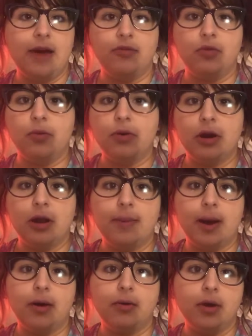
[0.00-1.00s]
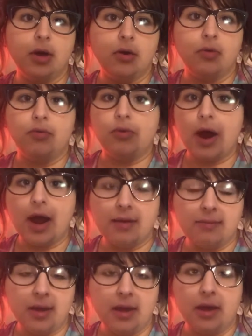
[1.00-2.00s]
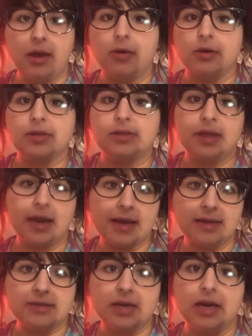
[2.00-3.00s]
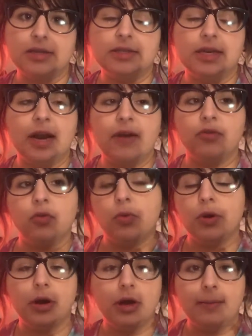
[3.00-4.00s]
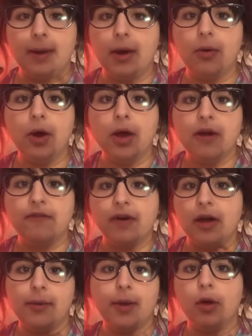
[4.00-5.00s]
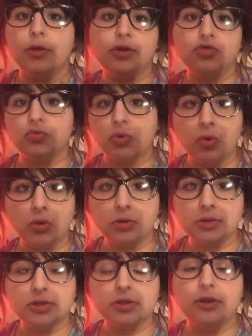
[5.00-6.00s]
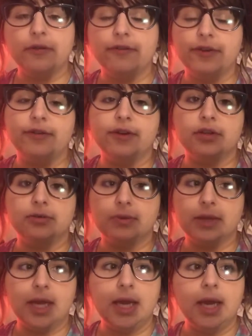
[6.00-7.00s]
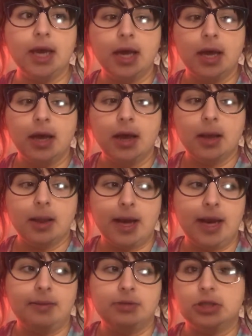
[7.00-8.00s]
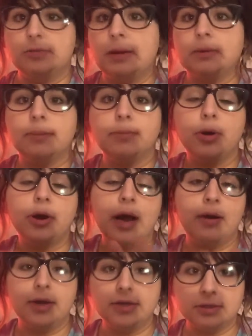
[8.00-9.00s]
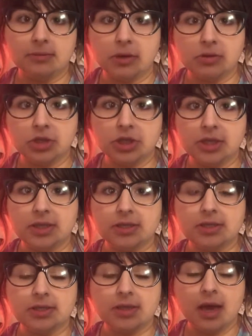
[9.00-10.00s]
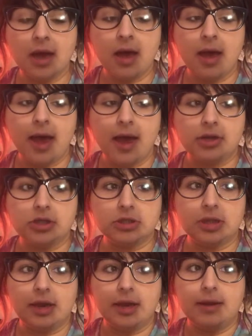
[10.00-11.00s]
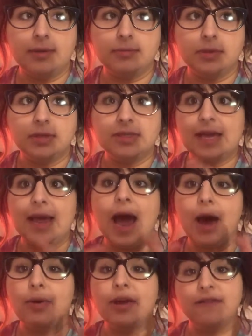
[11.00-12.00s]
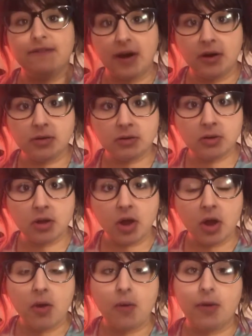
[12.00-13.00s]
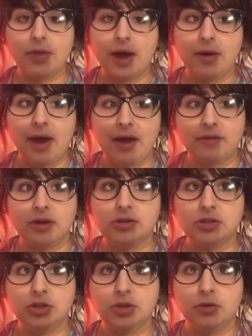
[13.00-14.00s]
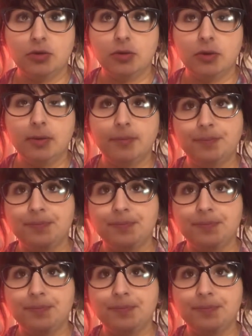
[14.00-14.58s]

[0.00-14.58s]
have to worry about rhyming or stanzas. He didn't have to worry about following all these rules. The free verse really let him just be able to put out his emotions and just let him say how he felt without having to